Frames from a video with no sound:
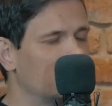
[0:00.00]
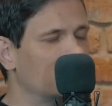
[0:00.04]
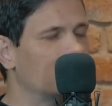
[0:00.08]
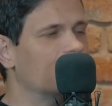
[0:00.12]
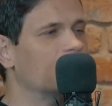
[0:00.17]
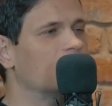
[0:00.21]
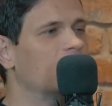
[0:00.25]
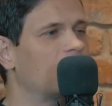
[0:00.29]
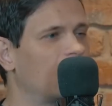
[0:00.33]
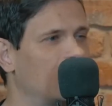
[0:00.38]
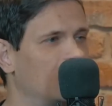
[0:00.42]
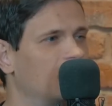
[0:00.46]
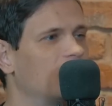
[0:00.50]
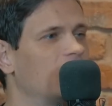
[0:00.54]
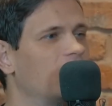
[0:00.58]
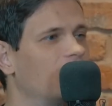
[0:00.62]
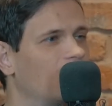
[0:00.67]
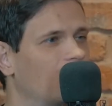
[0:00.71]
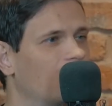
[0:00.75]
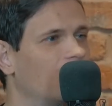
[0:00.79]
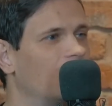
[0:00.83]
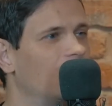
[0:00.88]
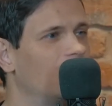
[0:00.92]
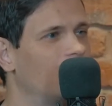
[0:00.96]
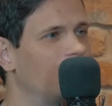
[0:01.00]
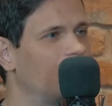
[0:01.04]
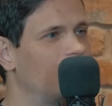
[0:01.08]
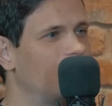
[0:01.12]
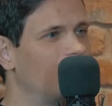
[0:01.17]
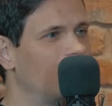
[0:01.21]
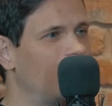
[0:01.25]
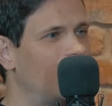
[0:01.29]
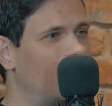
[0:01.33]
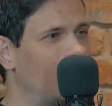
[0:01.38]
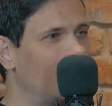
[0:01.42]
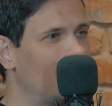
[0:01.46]
good idea.
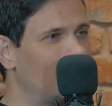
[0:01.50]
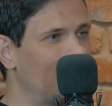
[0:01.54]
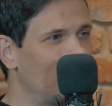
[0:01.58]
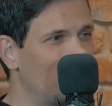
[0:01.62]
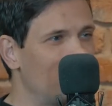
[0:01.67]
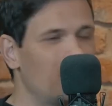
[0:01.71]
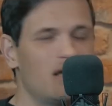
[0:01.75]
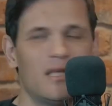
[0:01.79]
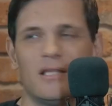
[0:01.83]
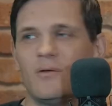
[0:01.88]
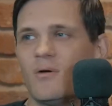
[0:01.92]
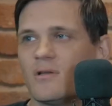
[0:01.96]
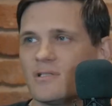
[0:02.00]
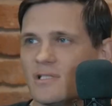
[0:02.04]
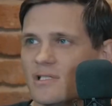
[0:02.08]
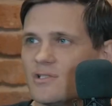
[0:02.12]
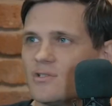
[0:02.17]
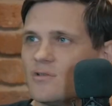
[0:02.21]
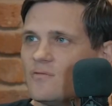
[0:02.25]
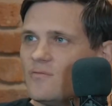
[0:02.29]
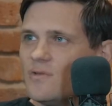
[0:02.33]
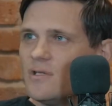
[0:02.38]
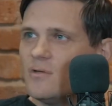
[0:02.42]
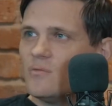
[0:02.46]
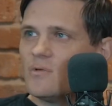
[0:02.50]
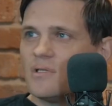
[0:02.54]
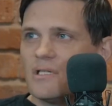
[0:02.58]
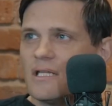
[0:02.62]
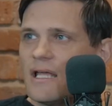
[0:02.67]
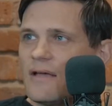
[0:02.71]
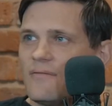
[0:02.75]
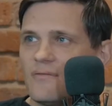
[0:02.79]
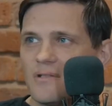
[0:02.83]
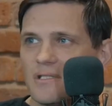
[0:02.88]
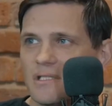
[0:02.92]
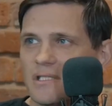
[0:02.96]
It really was. It's something you would
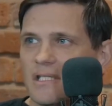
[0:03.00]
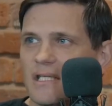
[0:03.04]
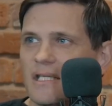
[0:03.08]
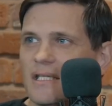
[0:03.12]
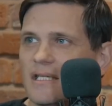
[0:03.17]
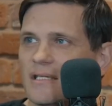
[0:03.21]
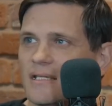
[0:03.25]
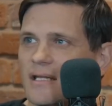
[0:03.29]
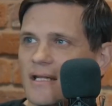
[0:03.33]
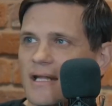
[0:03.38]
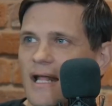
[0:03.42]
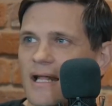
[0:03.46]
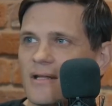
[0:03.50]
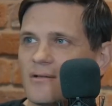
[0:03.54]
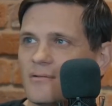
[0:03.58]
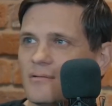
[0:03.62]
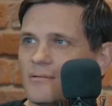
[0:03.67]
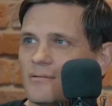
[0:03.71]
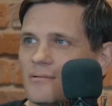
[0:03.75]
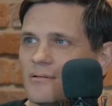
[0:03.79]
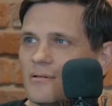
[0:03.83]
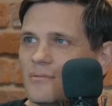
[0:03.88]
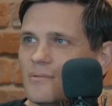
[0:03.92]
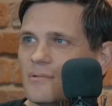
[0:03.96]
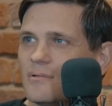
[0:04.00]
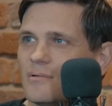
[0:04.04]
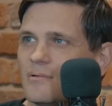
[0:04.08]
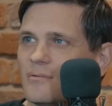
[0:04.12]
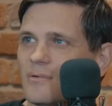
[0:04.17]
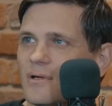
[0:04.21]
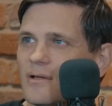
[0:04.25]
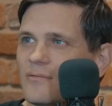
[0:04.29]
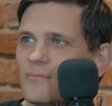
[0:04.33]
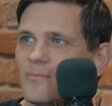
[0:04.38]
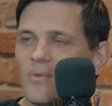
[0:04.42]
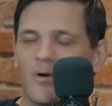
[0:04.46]
never see in an adult coming up
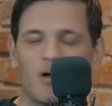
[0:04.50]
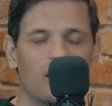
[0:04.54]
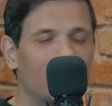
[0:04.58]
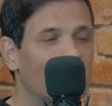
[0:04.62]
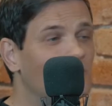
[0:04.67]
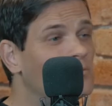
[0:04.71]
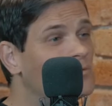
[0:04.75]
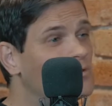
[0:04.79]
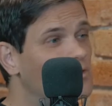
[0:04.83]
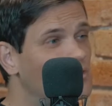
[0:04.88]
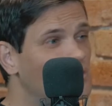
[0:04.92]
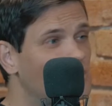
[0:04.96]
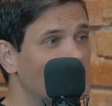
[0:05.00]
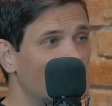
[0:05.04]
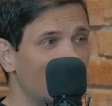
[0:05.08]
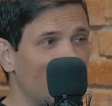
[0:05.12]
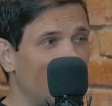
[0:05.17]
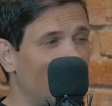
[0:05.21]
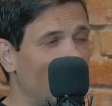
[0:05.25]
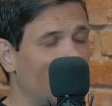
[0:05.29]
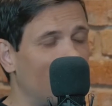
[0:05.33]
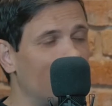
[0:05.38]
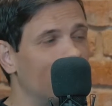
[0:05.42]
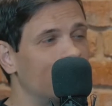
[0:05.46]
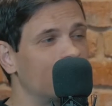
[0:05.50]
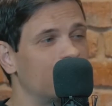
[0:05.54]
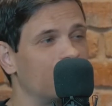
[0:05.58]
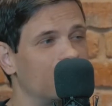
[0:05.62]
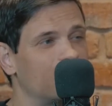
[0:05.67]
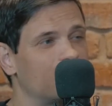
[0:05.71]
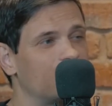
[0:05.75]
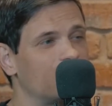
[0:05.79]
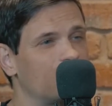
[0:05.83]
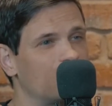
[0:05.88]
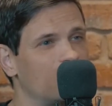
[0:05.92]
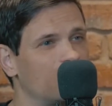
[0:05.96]
with, but it just, honestly,
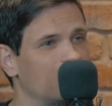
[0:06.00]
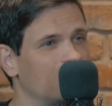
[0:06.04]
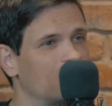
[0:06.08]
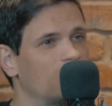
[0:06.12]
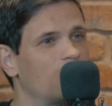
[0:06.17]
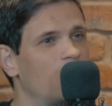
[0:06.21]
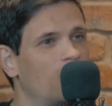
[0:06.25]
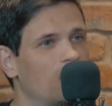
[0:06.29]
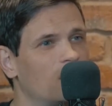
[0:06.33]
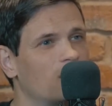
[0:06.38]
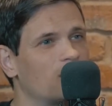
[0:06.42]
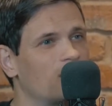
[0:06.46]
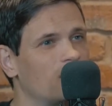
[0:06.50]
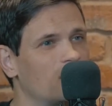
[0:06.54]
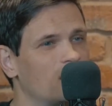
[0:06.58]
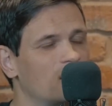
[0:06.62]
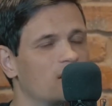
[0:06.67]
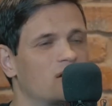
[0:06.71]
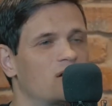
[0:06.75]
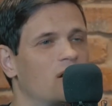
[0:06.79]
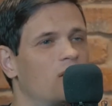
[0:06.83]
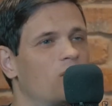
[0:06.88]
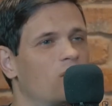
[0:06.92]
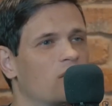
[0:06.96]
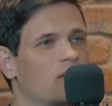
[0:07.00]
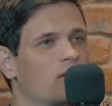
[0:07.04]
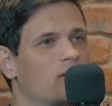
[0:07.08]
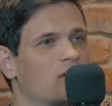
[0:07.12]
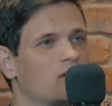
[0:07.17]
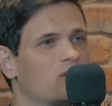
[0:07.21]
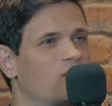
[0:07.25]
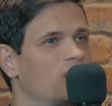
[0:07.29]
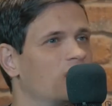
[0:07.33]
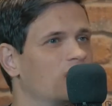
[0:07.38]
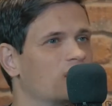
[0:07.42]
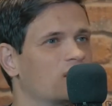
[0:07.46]
it's still one of
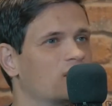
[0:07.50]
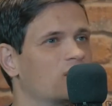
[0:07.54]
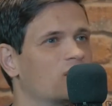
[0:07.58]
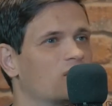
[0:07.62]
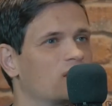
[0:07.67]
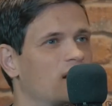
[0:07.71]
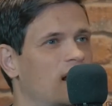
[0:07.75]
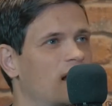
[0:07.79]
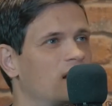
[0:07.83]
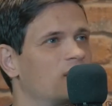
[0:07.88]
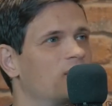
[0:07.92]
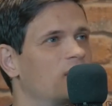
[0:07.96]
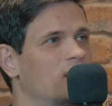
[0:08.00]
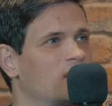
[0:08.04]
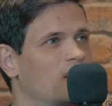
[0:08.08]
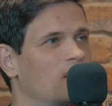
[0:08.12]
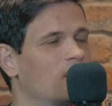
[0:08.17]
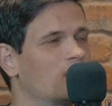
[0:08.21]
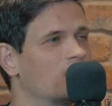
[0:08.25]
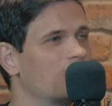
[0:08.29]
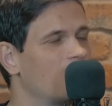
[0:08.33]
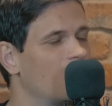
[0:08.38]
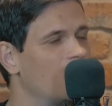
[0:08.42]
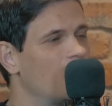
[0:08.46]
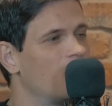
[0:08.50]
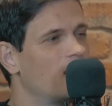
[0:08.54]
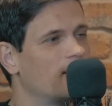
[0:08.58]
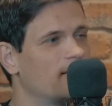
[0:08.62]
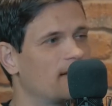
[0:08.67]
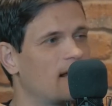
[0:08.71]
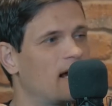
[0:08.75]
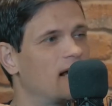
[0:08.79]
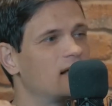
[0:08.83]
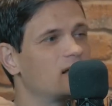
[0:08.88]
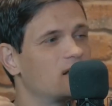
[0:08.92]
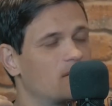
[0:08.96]
those things that just gets me and goes,
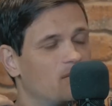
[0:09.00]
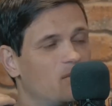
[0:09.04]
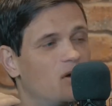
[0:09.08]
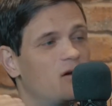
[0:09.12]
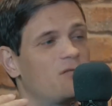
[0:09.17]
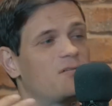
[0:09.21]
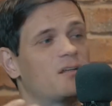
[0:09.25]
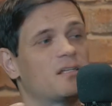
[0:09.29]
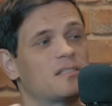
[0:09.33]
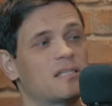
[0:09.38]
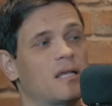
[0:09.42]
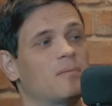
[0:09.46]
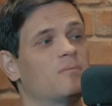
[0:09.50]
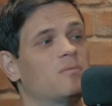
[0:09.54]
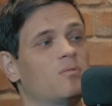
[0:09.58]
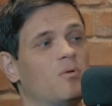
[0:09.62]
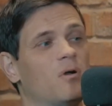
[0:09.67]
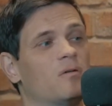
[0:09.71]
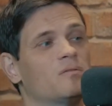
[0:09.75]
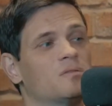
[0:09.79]
that's the perfect example of what I